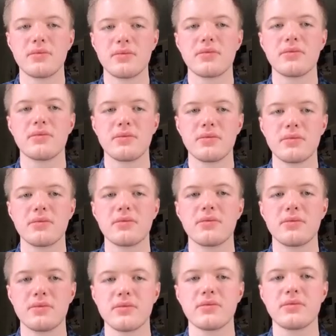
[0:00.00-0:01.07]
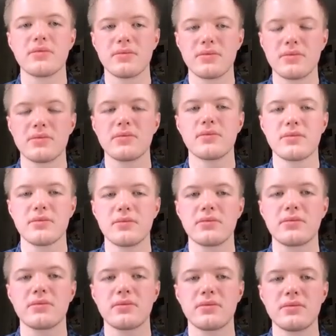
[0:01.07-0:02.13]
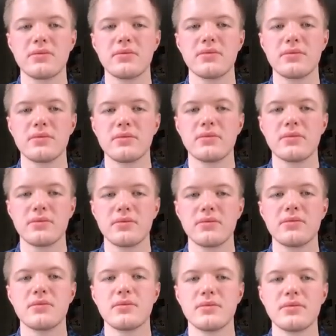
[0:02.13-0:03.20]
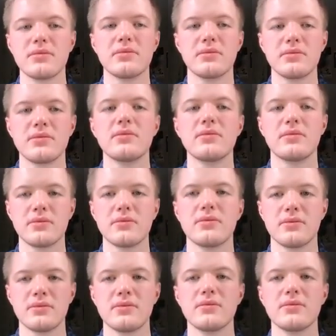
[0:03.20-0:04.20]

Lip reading: (not speaking)